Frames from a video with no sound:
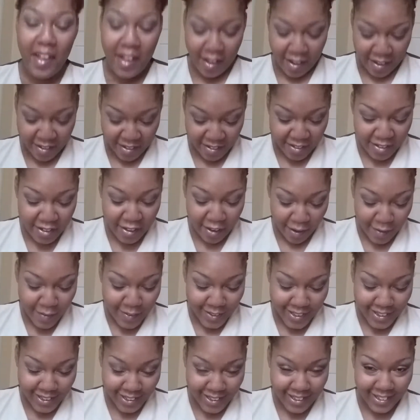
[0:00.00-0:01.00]
I
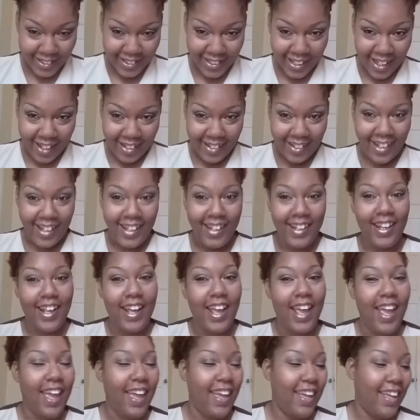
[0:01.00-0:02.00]
was looking down at
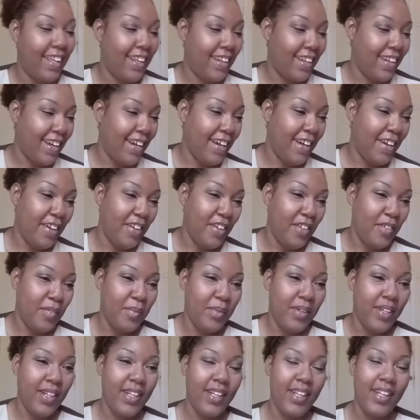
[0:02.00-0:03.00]
it, and
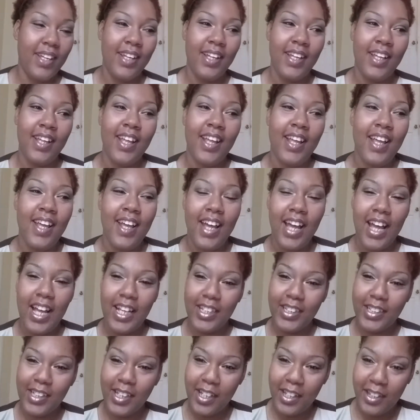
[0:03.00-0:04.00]
I
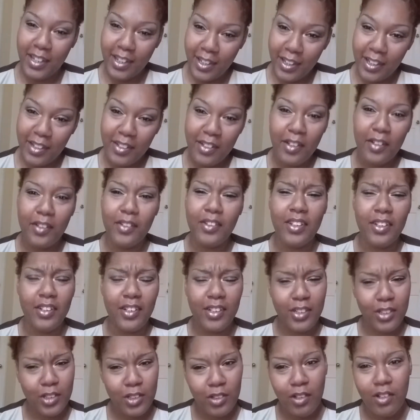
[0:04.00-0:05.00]
saw, the
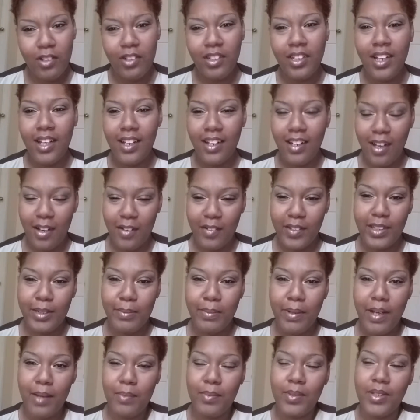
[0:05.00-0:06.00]
control line always
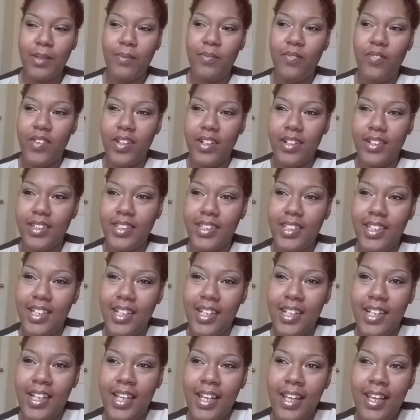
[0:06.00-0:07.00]
pops up first.
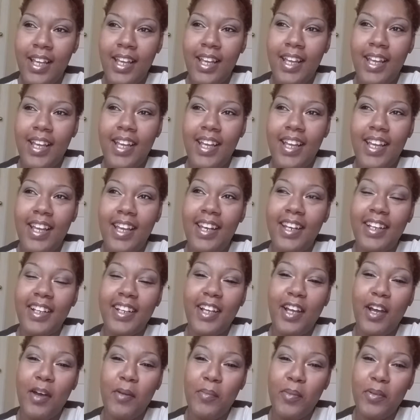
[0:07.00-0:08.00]
And a
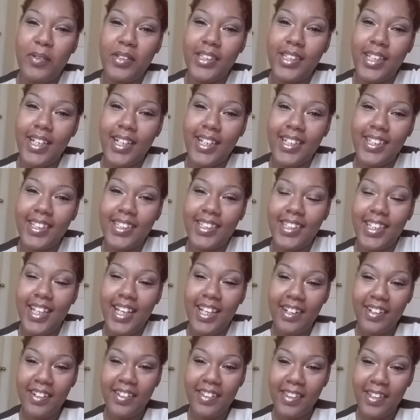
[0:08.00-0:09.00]
couple seconds
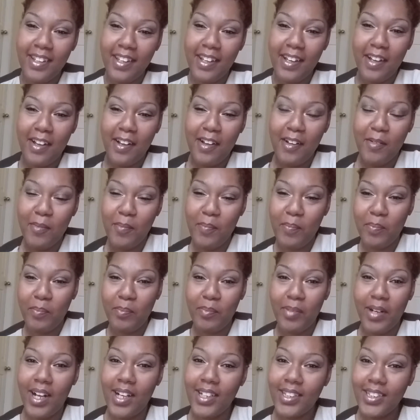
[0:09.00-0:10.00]
later, the
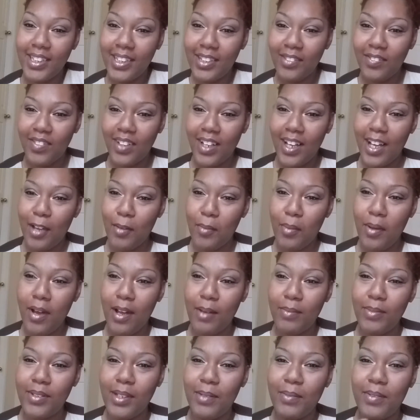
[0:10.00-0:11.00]
positive line
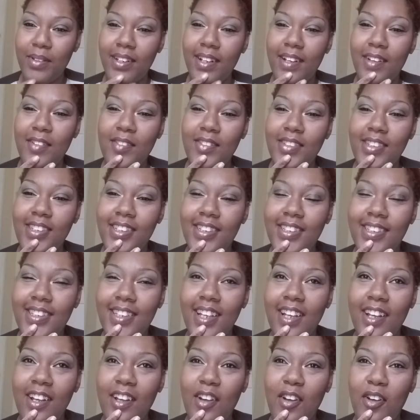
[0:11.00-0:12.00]
pops up, and I was just
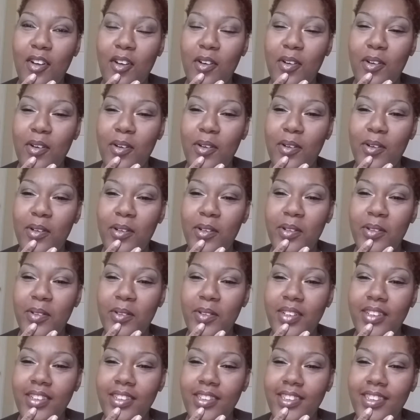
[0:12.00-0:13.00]
like,
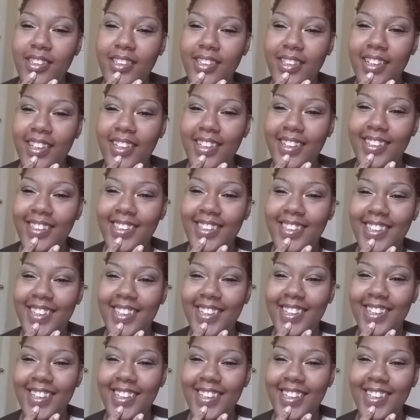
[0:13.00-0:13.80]
oh, shit.